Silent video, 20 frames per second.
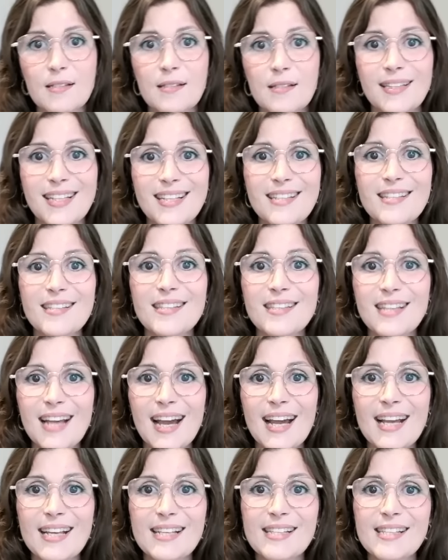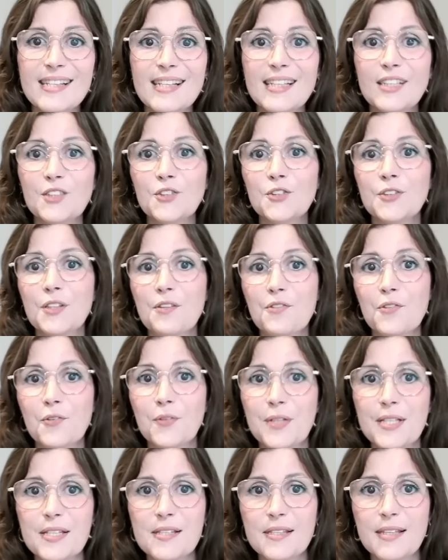This ties into the 3
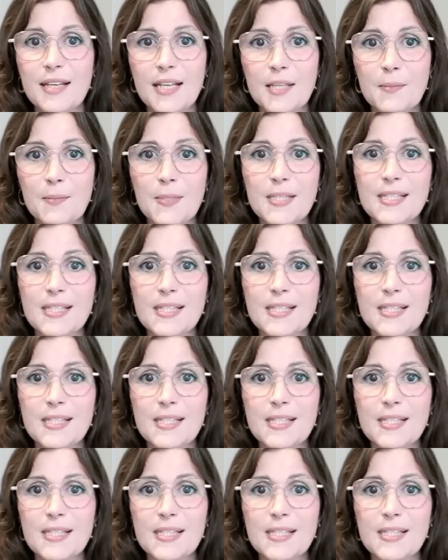statements,